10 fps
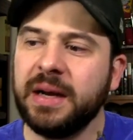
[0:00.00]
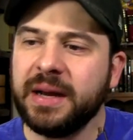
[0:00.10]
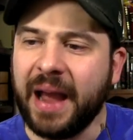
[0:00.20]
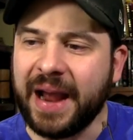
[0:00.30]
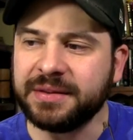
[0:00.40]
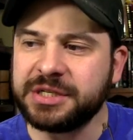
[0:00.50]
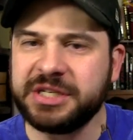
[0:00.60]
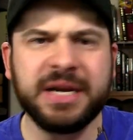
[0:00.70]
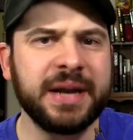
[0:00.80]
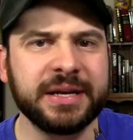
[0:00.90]
and
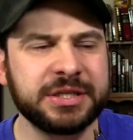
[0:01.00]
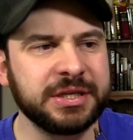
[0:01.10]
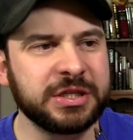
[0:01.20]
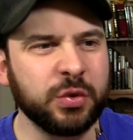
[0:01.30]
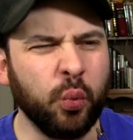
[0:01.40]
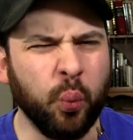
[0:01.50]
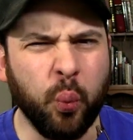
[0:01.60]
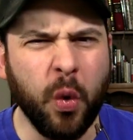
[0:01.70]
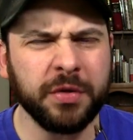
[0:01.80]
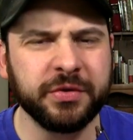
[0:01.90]
see it as this
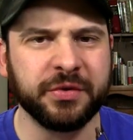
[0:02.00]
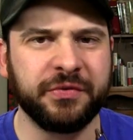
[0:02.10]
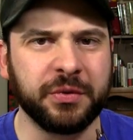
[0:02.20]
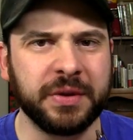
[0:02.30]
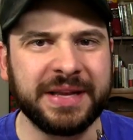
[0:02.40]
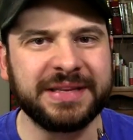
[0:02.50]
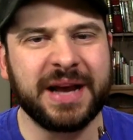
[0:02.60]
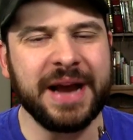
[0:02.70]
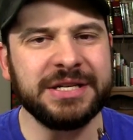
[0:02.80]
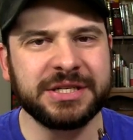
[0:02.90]
wonderful,
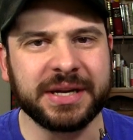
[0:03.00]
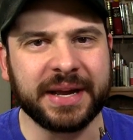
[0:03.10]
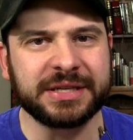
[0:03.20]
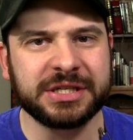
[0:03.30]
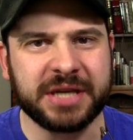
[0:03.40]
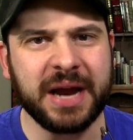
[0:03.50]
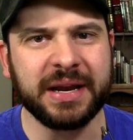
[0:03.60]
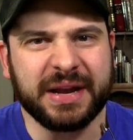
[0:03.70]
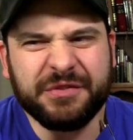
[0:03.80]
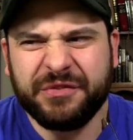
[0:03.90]
enticing, exciting,
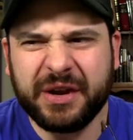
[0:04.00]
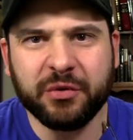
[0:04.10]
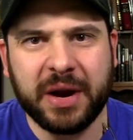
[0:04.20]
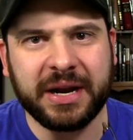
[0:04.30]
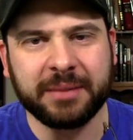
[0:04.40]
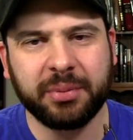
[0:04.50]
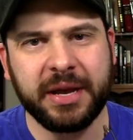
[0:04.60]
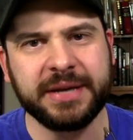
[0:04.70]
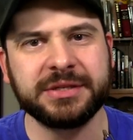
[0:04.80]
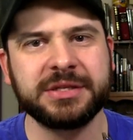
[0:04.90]
invigorating
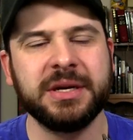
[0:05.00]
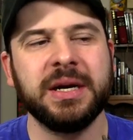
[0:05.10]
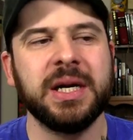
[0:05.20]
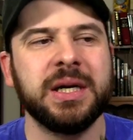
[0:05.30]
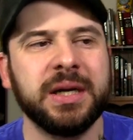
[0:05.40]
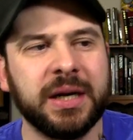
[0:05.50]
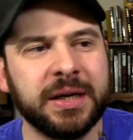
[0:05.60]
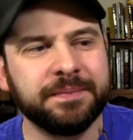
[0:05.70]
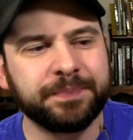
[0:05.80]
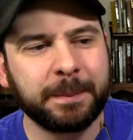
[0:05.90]
place.
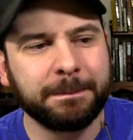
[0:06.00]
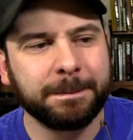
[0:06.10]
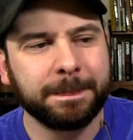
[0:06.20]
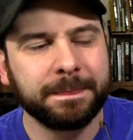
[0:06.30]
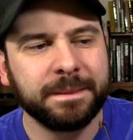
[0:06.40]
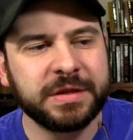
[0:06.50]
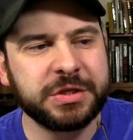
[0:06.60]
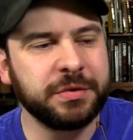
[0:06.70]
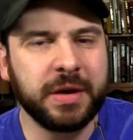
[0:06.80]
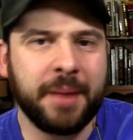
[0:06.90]
Um,
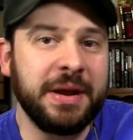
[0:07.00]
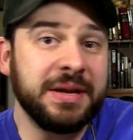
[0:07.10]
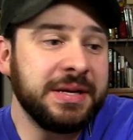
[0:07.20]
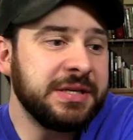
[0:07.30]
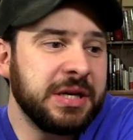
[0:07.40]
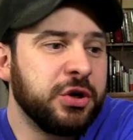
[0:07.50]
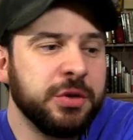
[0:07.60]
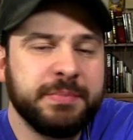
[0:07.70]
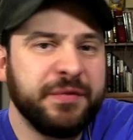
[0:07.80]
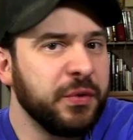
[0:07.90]
so, I mean, it, it,
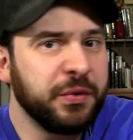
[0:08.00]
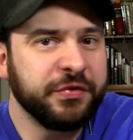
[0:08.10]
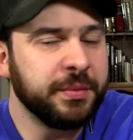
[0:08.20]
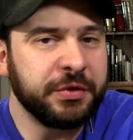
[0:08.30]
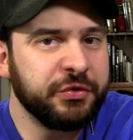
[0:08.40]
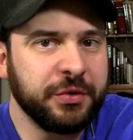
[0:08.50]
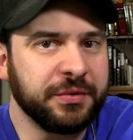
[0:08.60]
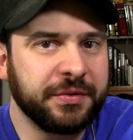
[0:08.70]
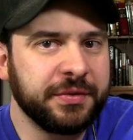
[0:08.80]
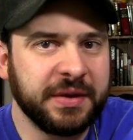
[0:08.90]
couldn't be further from the truth
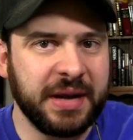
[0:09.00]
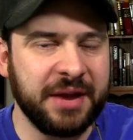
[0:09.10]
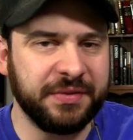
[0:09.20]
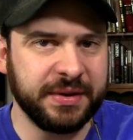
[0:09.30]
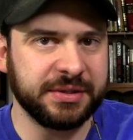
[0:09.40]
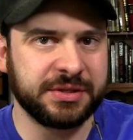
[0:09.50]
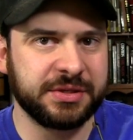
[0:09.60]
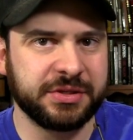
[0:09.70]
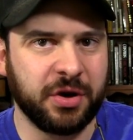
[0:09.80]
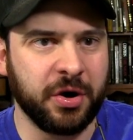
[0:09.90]
that
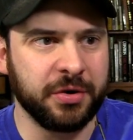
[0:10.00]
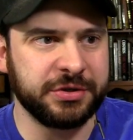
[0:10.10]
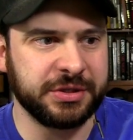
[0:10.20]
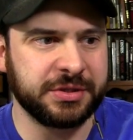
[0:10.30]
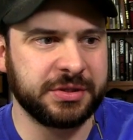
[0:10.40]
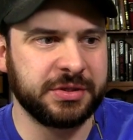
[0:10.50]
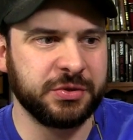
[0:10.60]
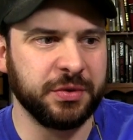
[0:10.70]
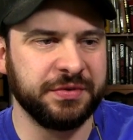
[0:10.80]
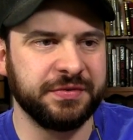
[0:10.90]
atheists are just
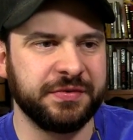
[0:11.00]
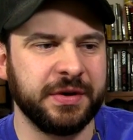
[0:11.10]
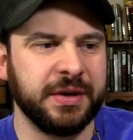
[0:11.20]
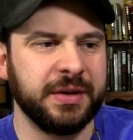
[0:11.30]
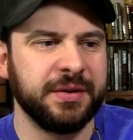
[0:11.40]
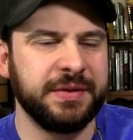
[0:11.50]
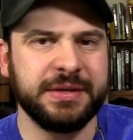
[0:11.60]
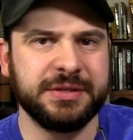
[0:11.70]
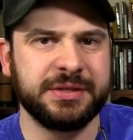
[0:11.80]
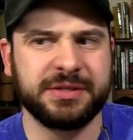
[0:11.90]
sort of
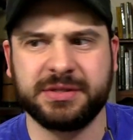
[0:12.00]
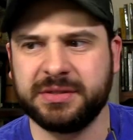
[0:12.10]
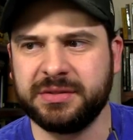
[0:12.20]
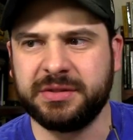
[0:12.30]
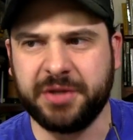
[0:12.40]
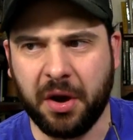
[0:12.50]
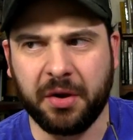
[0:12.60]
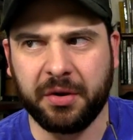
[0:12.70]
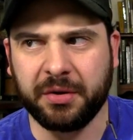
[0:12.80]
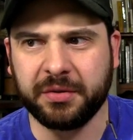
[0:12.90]
these
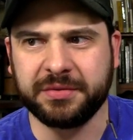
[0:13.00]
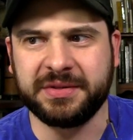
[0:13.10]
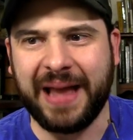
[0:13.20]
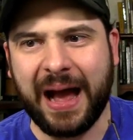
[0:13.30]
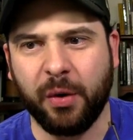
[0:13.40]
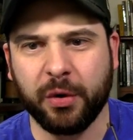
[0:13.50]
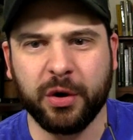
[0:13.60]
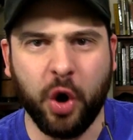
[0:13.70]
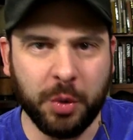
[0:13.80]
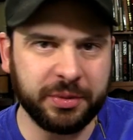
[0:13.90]
dull, dour,
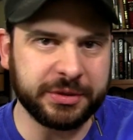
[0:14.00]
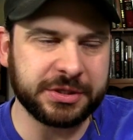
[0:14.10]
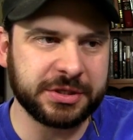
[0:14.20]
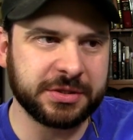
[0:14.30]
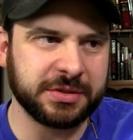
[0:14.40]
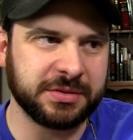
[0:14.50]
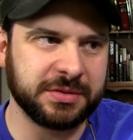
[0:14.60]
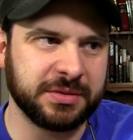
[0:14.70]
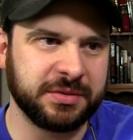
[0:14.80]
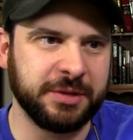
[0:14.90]
hopeless,
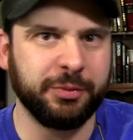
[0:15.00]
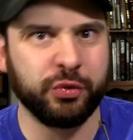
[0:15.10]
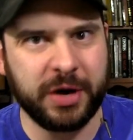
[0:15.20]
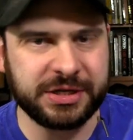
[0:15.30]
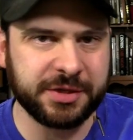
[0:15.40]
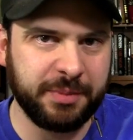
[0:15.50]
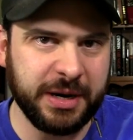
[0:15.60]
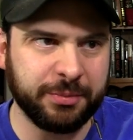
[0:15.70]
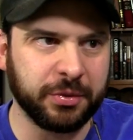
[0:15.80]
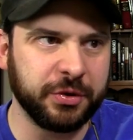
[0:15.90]
depressed
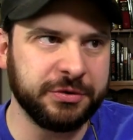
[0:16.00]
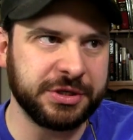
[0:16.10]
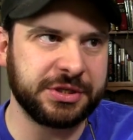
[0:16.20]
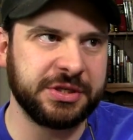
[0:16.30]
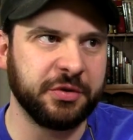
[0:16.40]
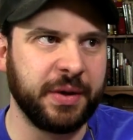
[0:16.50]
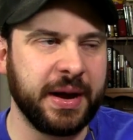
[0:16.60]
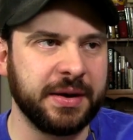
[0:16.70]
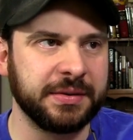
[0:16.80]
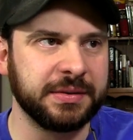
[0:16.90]
people who just sit
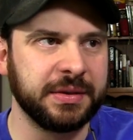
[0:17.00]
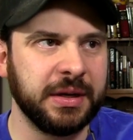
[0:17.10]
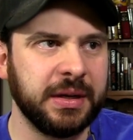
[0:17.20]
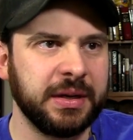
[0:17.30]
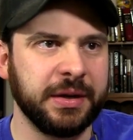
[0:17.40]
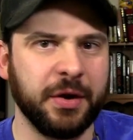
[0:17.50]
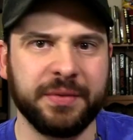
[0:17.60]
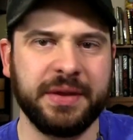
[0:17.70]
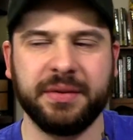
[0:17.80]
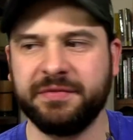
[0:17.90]
around, you know,
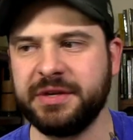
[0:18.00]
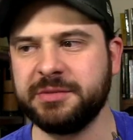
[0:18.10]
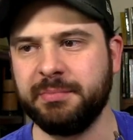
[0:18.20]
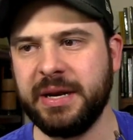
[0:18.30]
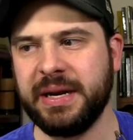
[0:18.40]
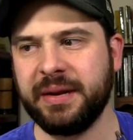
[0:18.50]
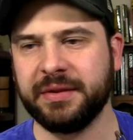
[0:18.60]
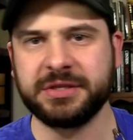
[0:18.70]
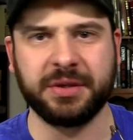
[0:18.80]
and they live these meaningless